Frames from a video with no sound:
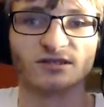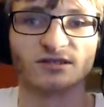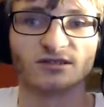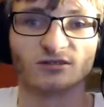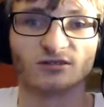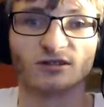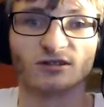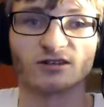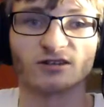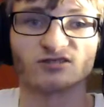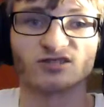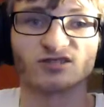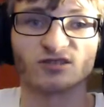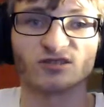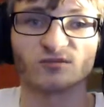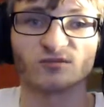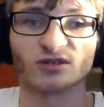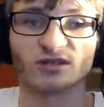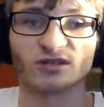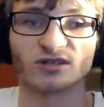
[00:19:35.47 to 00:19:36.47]
they're a lot
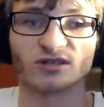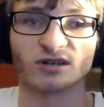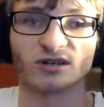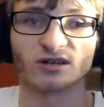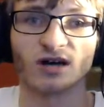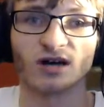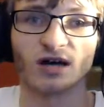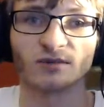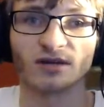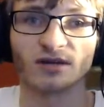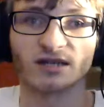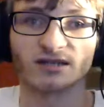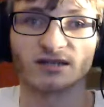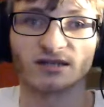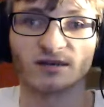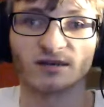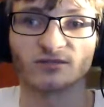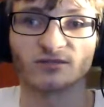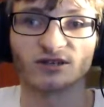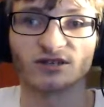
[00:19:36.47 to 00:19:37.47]
cheaper at
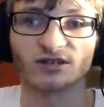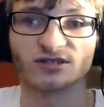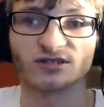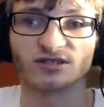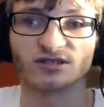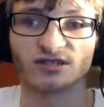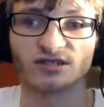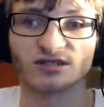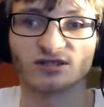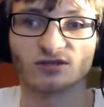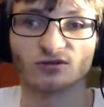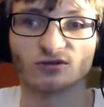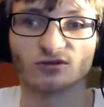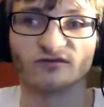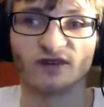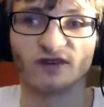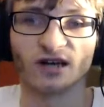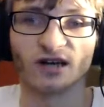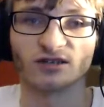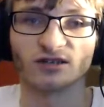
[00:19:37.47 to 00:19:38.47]
that place than you would
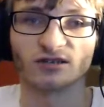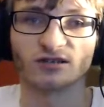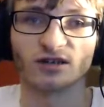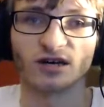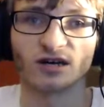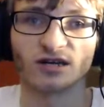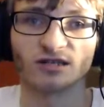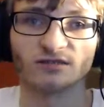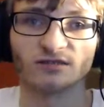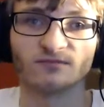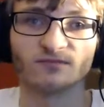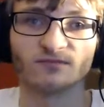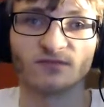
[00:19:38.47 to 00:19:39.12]
find online.